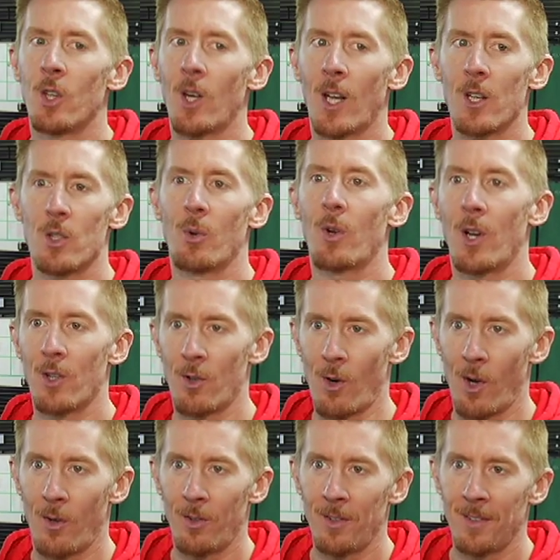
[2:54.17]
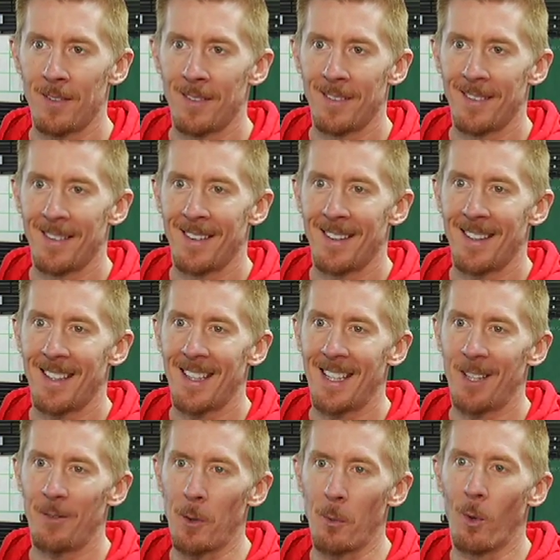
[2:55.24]
You got to do it on your own,
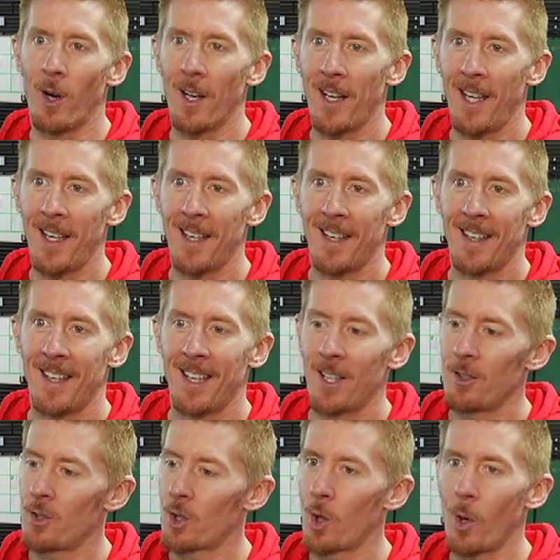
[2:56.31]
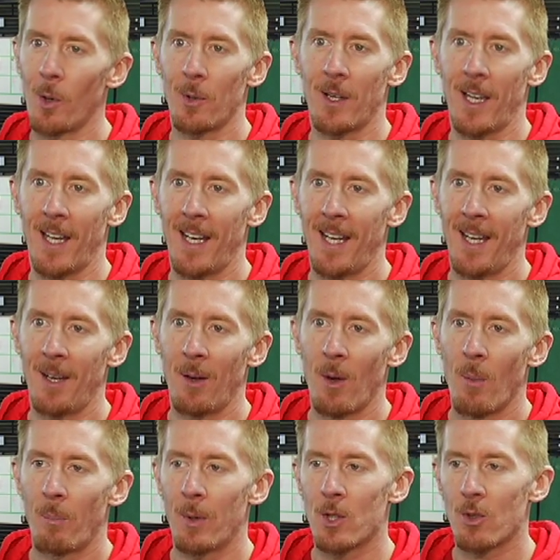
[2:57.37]
and if you want it, you go out and get it.
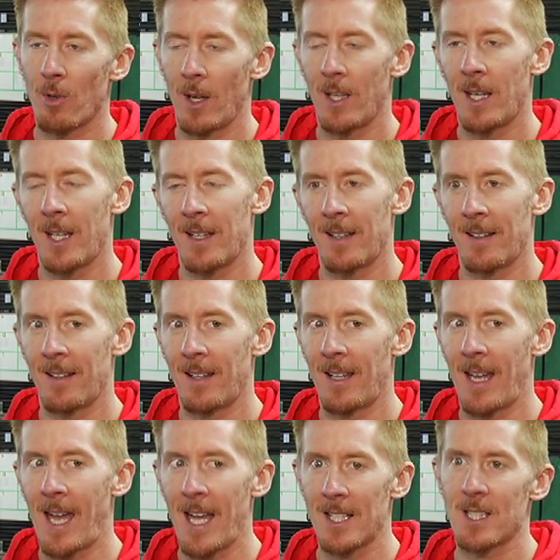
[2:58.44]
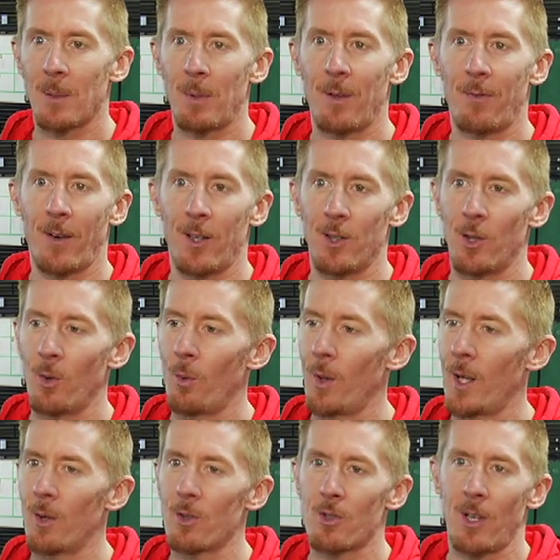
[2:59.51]
But training has to be fun. You,
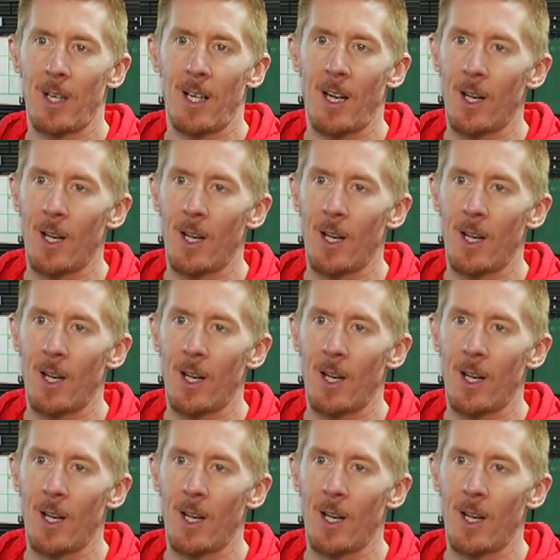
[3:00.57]
we don't train